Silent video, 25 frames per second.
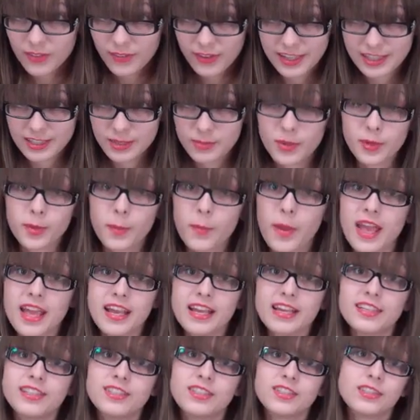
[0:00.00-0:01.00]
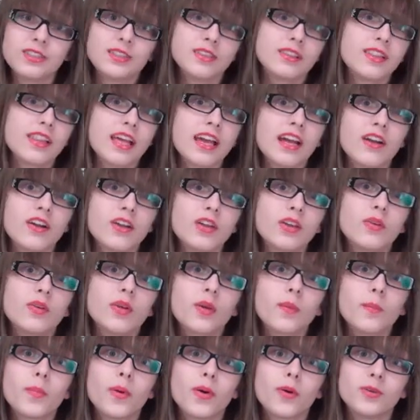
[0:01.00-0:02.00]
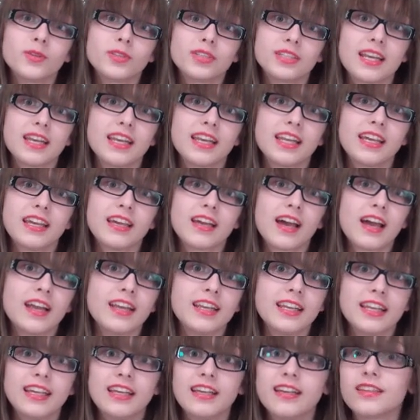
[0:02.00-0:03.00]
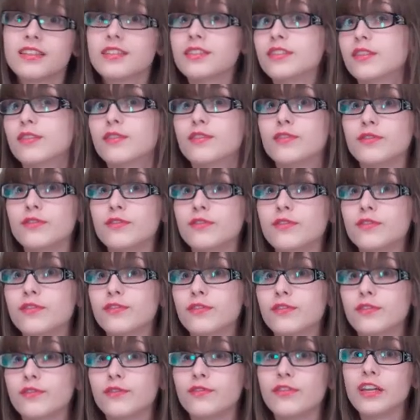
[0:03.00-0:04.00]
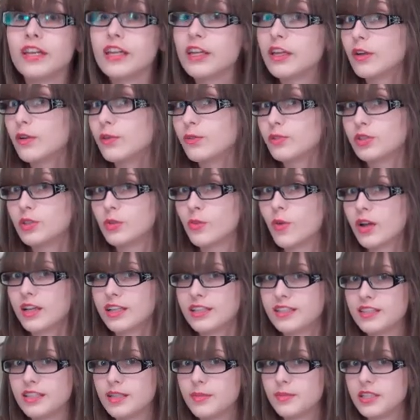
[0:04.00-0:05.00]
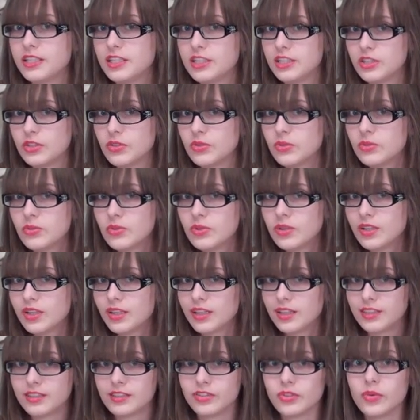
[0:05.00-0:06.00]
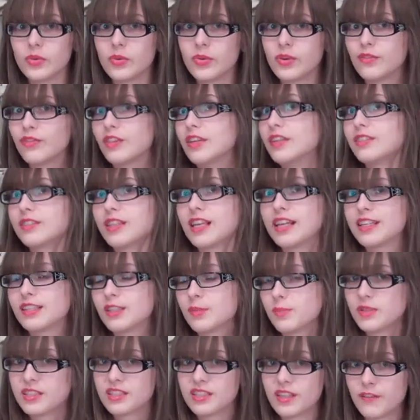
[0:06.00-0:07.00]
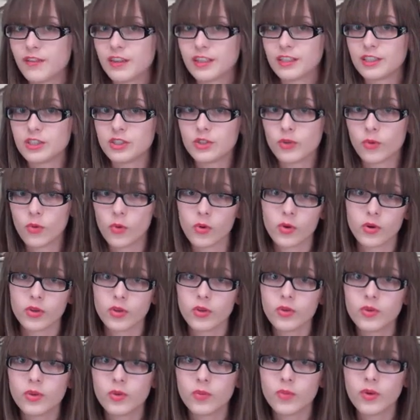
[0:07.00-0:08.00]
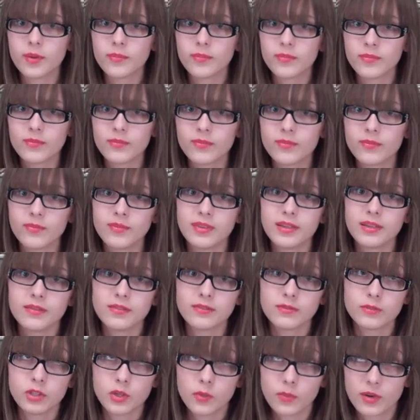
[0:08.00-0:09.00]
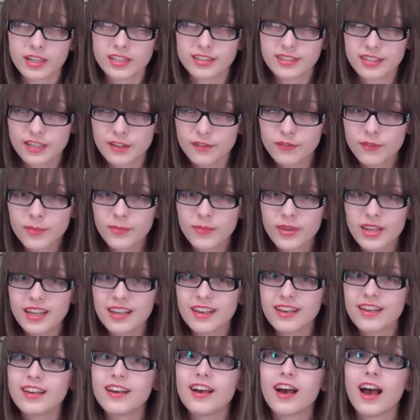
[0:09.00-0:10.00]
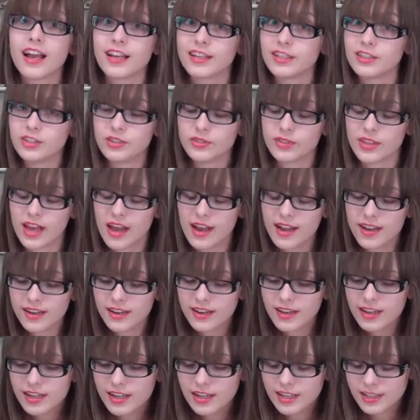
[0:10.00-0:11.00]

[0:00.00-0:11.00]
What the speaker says: our Facebook page. There you can post any ideas of videos you want to see me do. So if there's like a specific tutorial you want to see from me, I can do that.